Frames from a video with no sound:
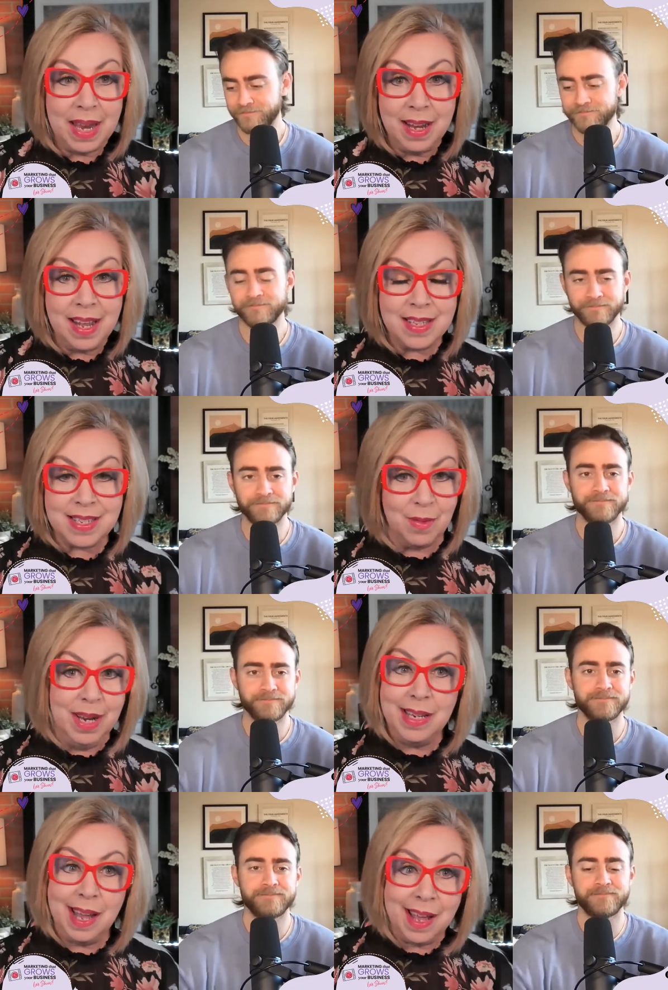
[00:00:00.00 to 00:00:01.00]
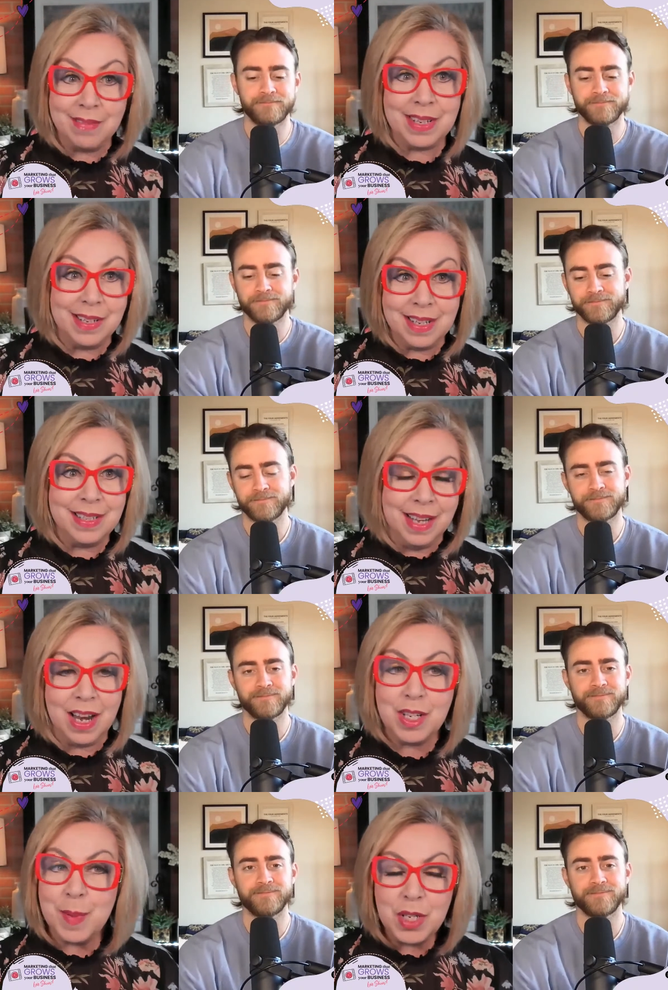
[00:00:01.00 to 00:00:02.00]
Speaker 1: I mean, it's when you have to,
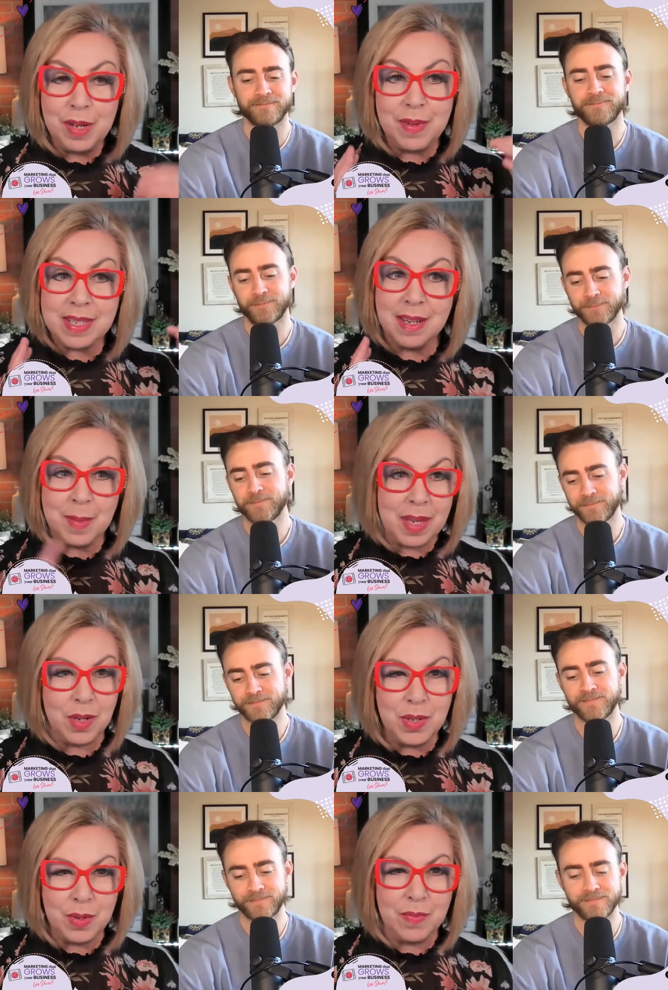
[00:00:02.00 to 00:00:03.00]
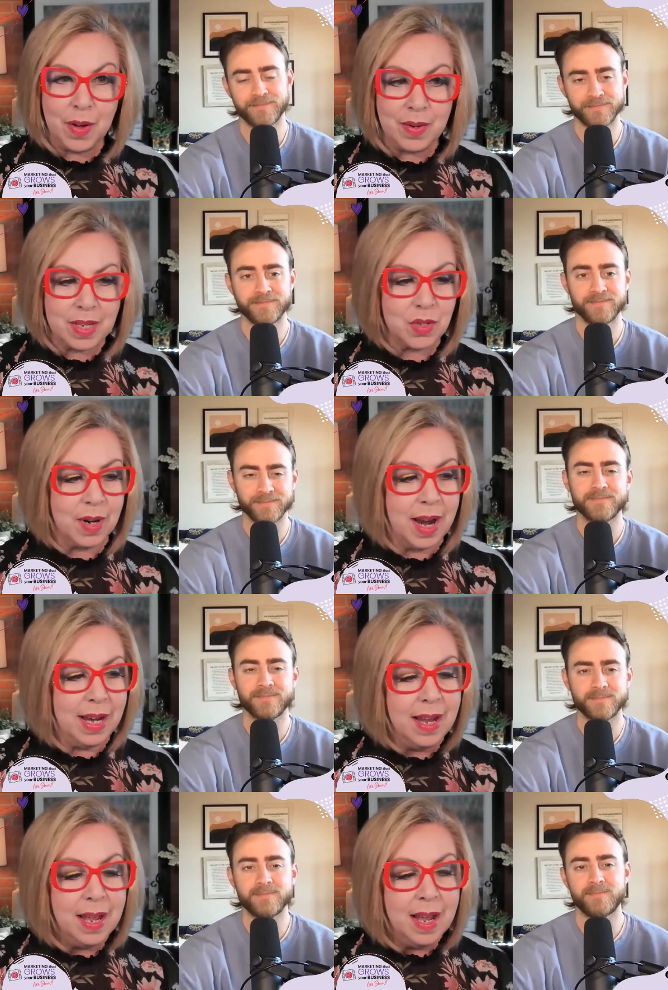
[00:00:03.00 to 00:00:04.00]
you know, especially if it's going to be YouTube focused,
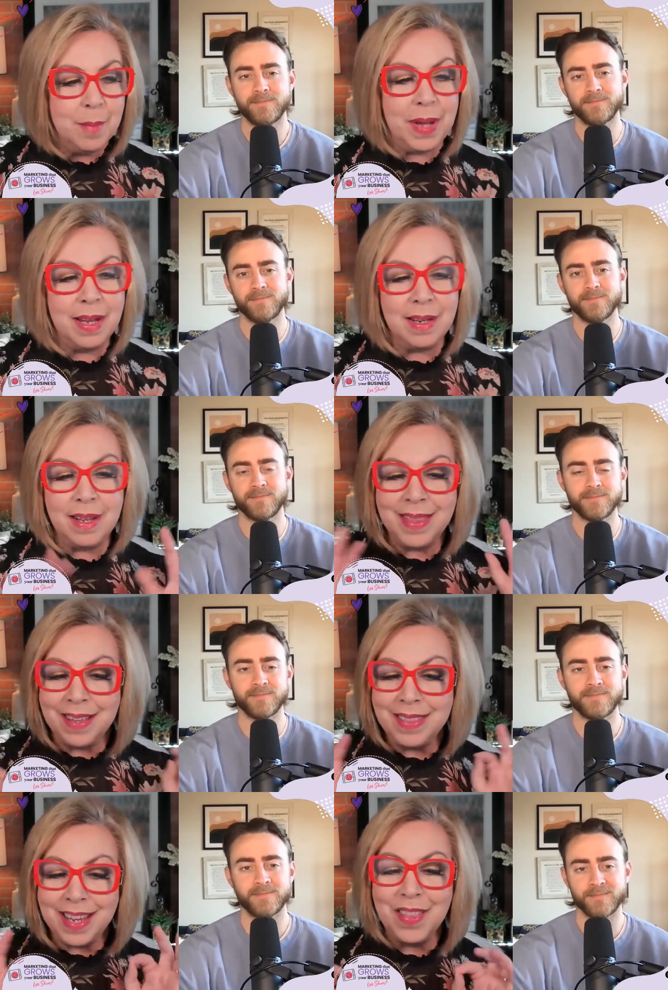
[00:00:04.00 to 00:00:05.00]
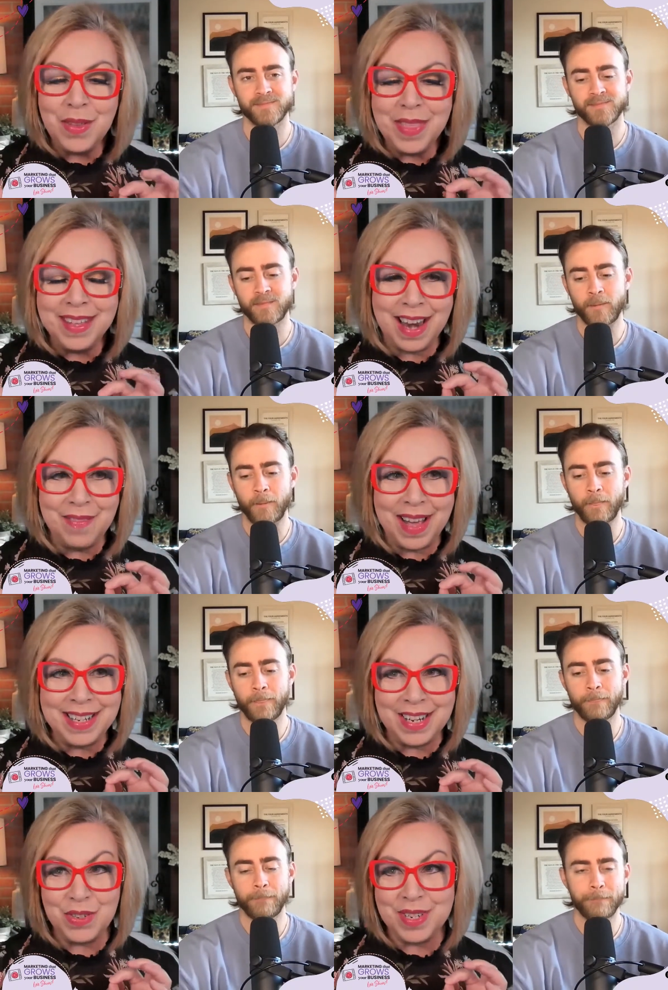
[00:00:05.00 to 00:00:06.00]
right? But the, the other thing that I
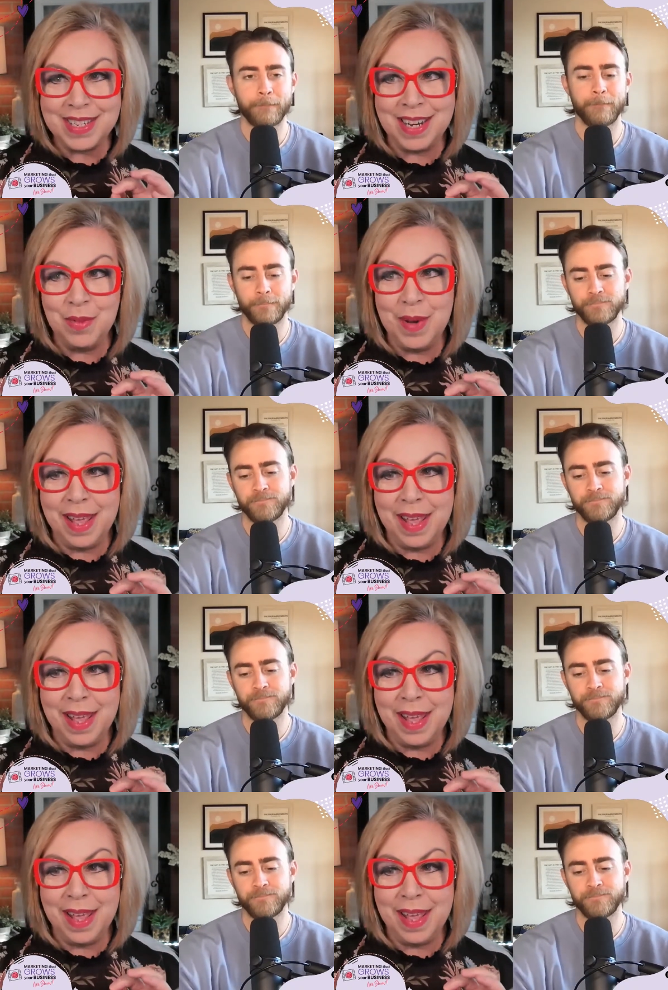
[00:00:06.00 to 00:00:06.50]
find interesting